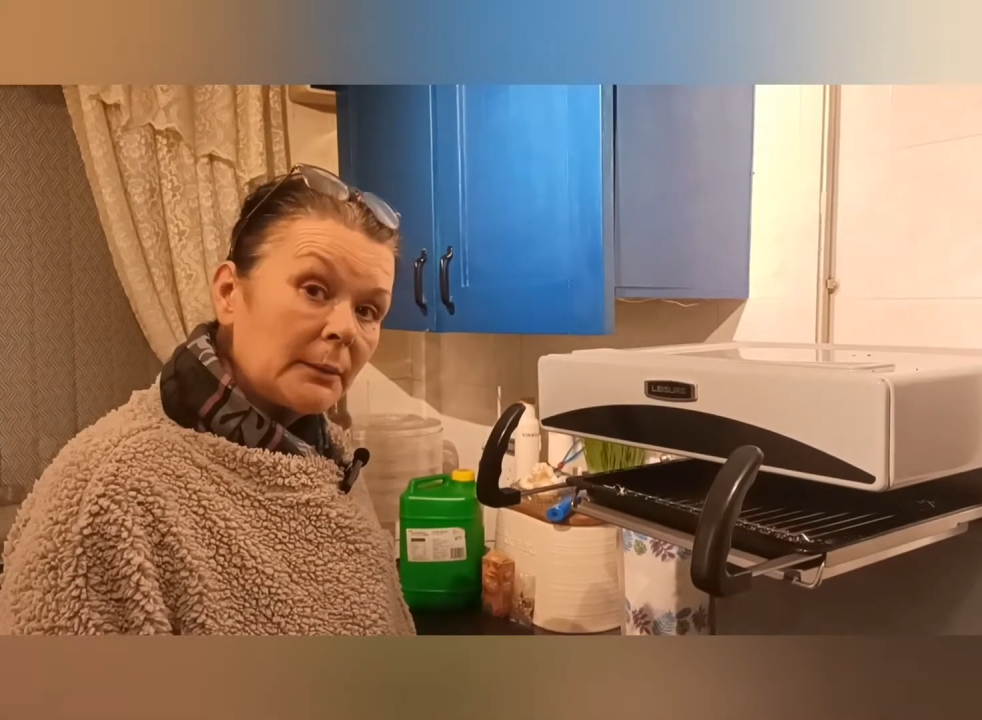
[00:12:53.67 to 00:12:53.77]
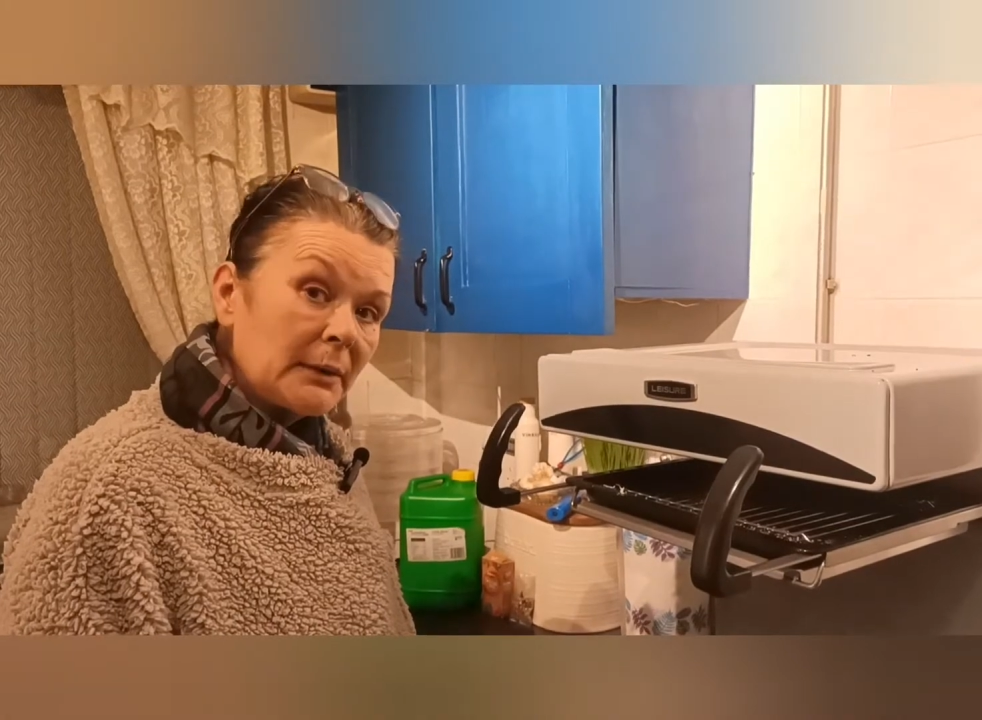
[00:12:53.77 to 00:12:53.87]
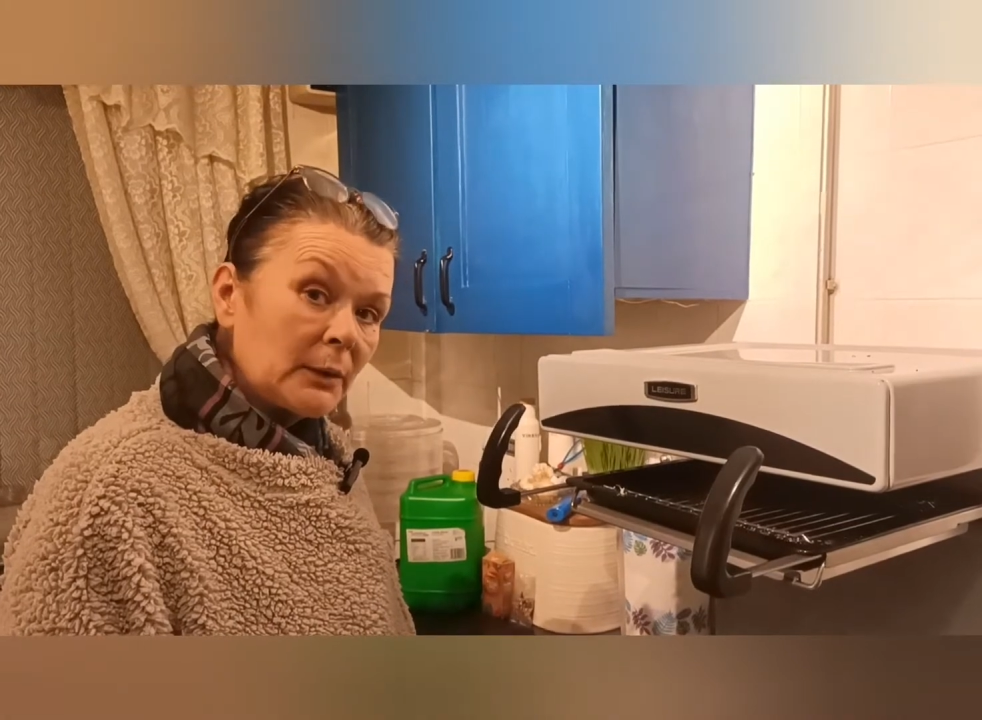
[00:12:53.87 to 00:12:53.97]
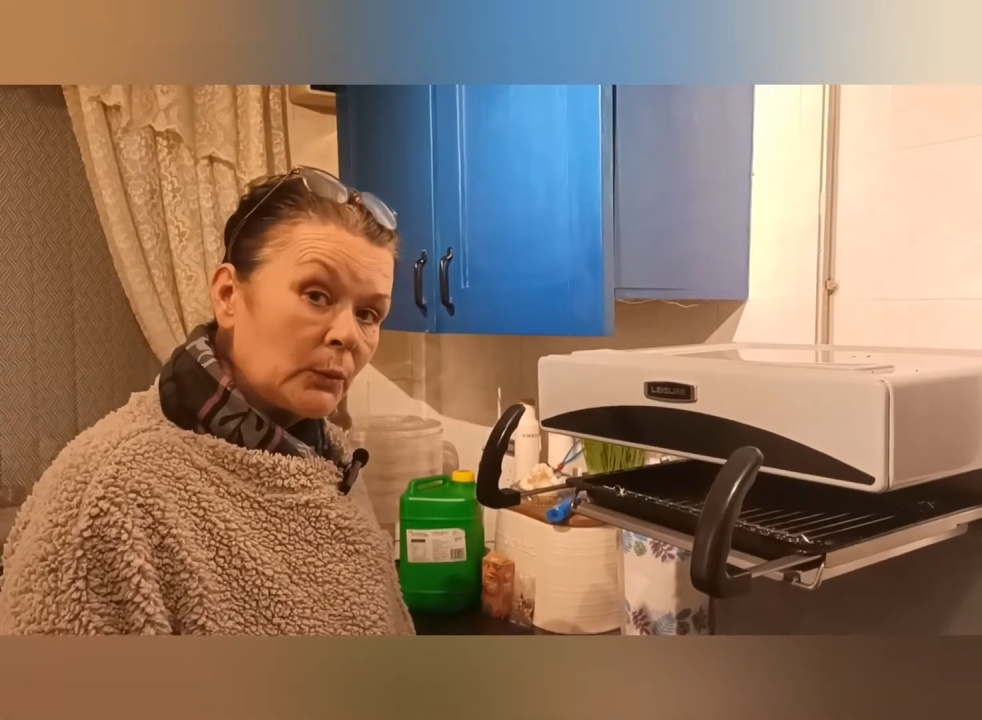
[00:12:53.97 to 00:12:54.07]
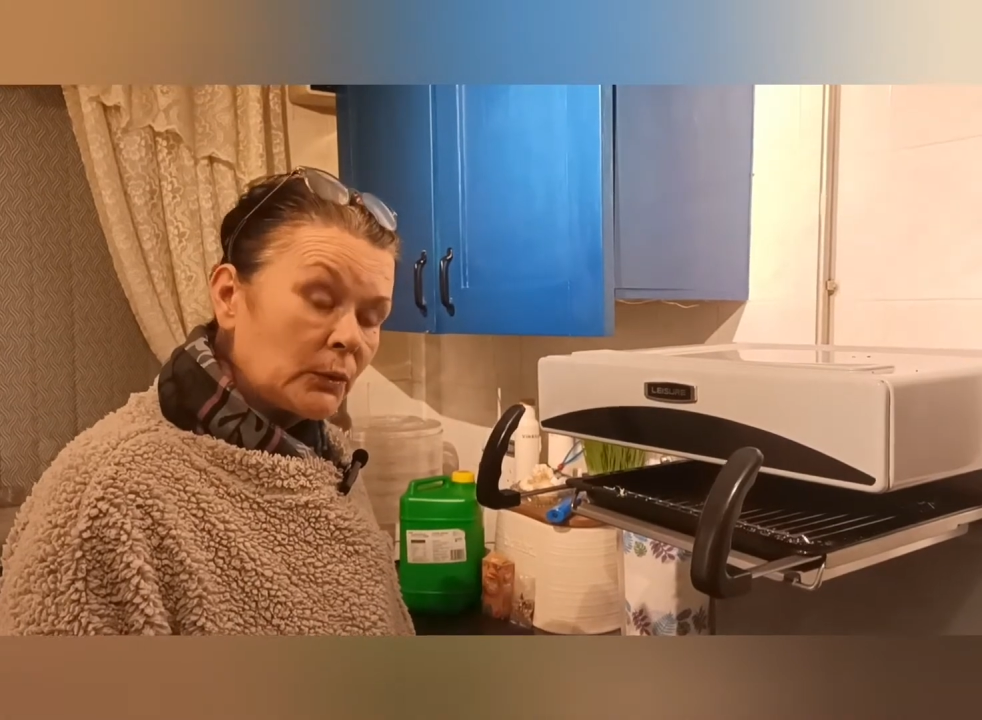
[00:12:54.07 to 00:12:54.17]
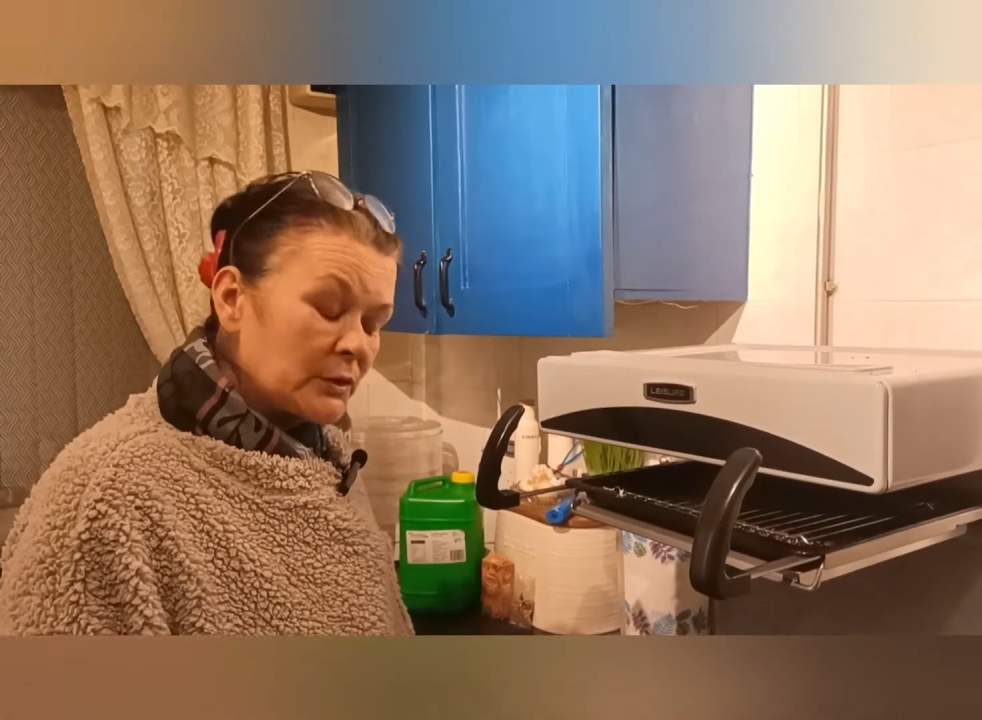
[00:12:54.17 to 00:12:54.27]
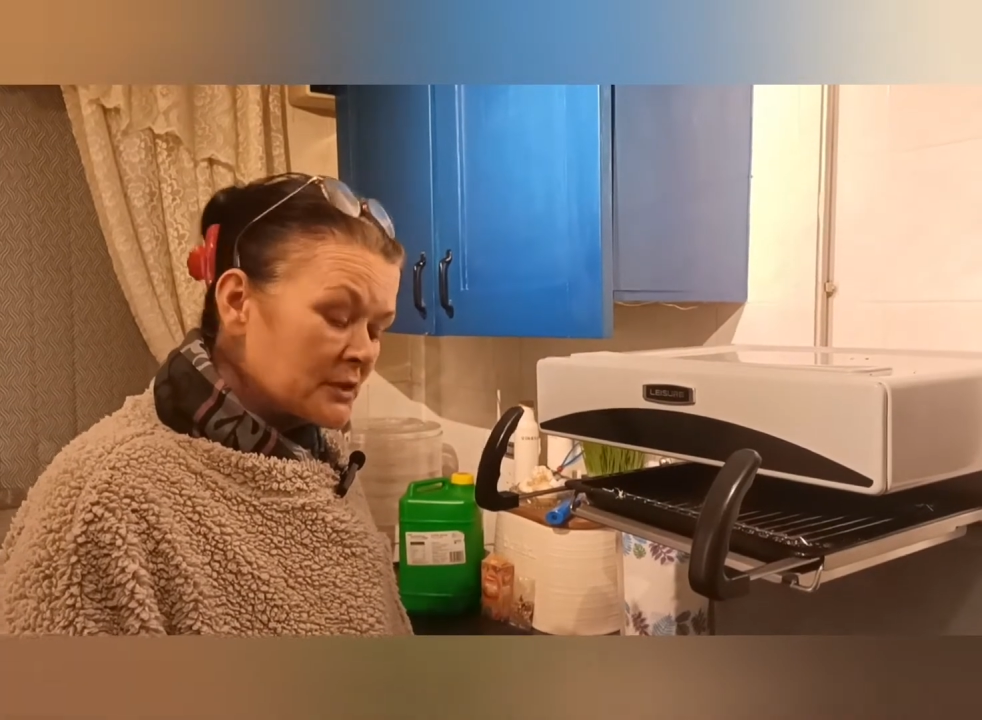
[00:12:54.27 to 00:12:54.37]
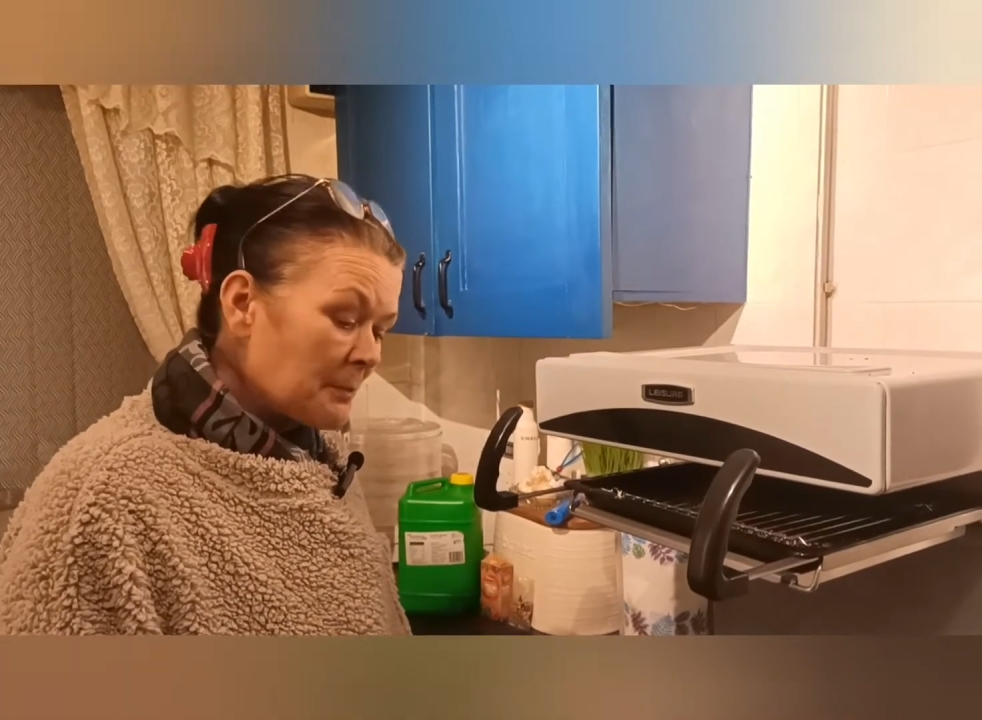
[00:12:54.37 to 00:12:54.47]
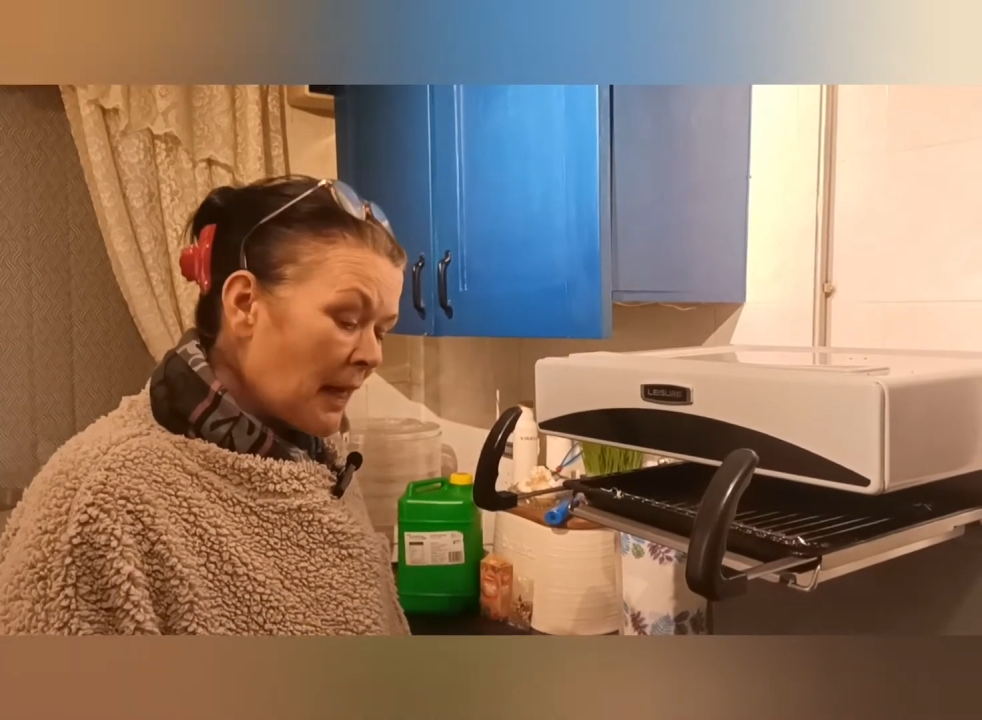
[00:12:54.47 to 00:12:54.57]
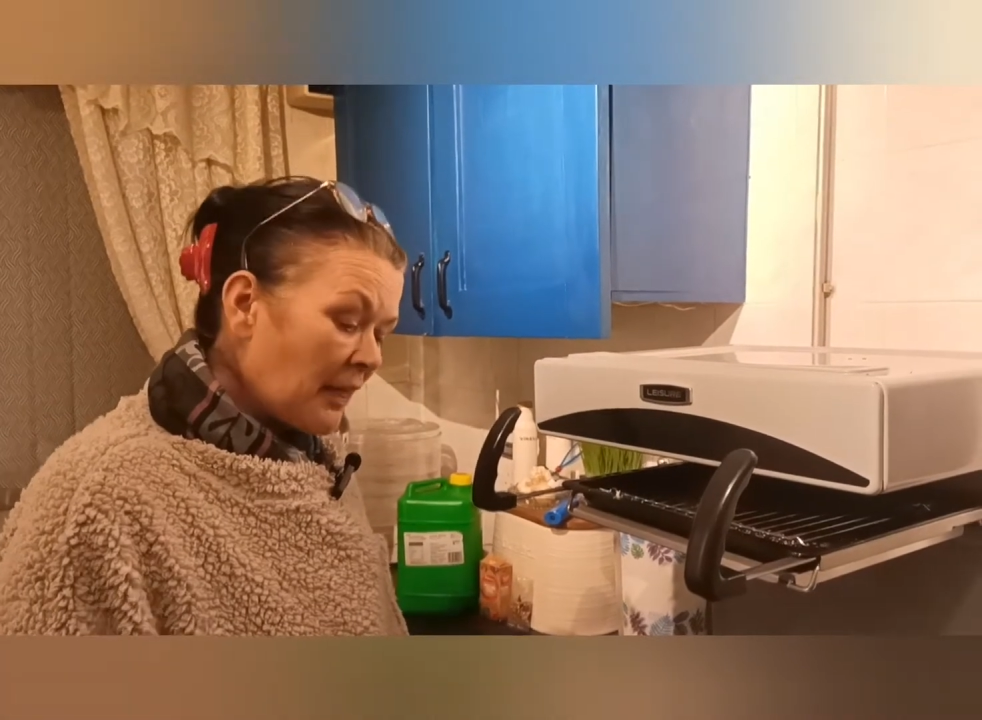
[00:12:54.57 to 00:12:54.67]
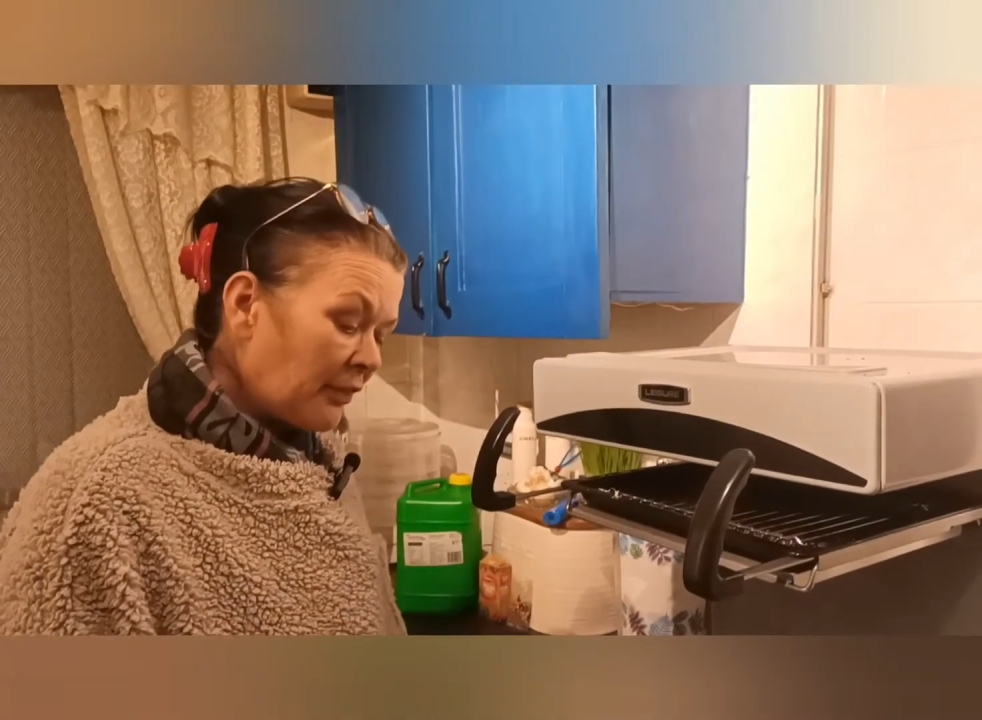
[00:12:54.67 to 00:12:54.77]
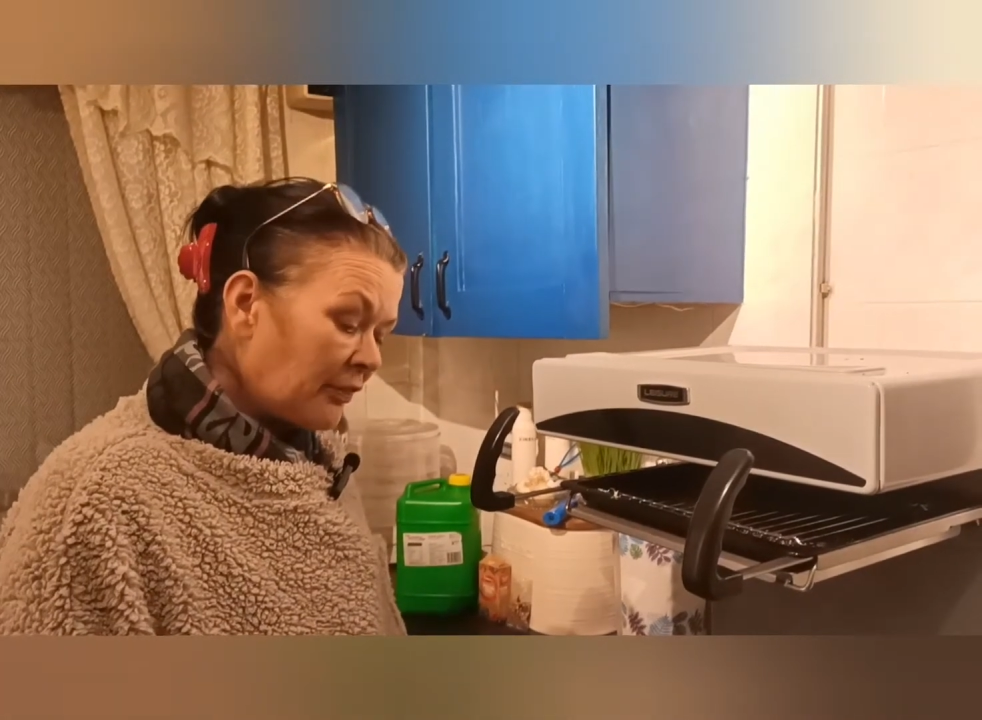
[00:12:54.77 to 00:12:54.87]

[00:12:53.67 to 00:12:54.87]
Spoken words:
them in a water bath.